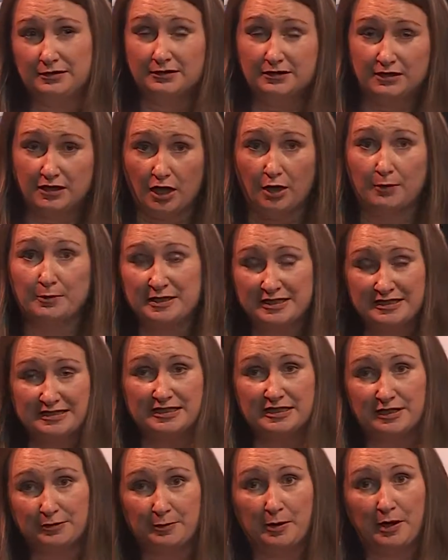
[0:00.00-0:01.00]
coming
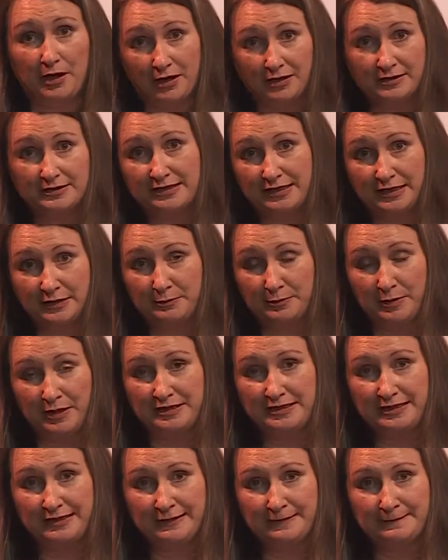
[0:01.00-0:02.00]
to the party and
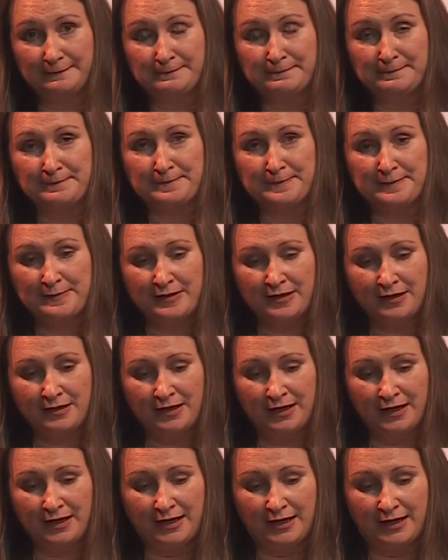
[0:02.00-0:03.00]
bidding.
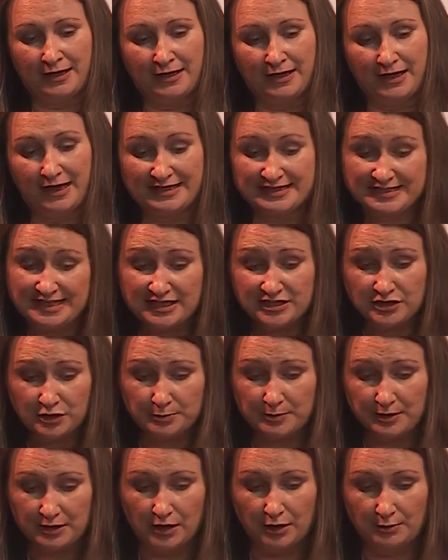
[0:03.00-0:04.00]
I set up
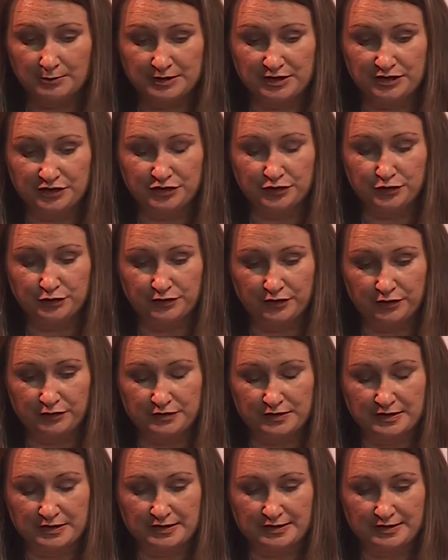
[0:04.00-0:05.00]
the company in
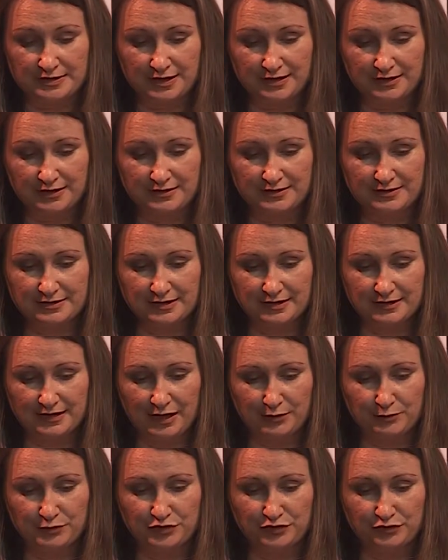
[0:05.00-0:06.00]
2006, and
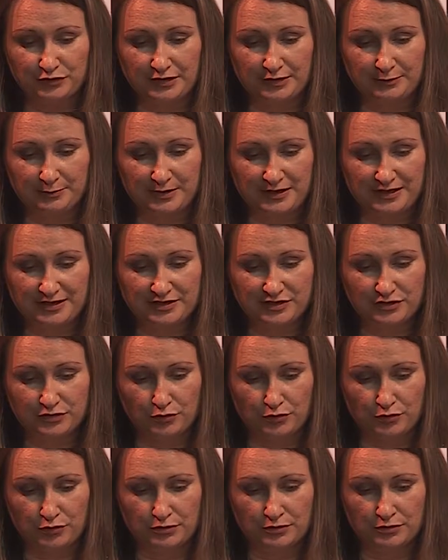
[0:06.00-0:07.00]
that was really based
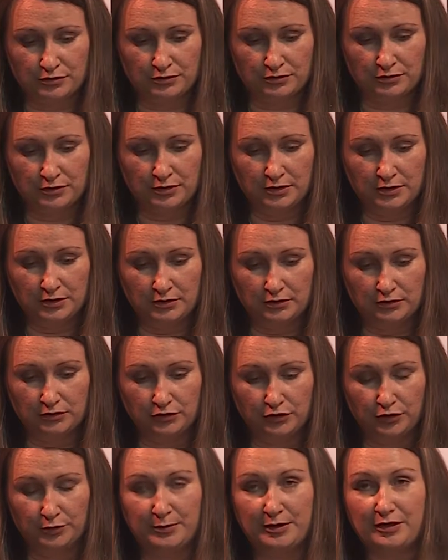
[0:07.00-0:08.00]
on
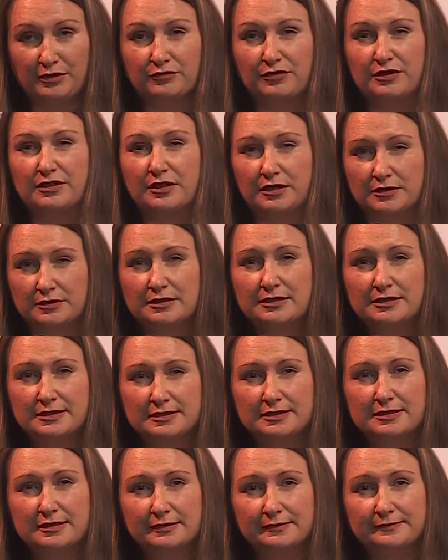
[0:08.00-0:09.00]
looming
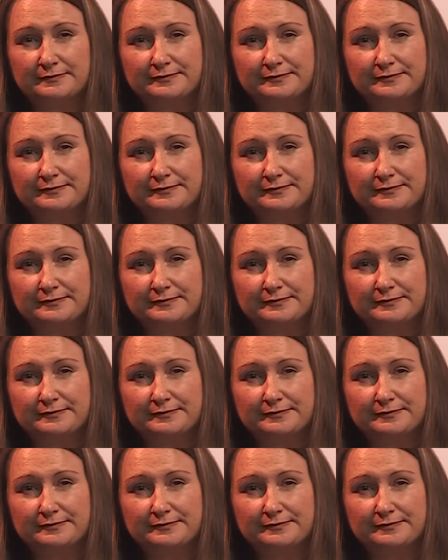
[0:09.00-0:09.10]
redundancy.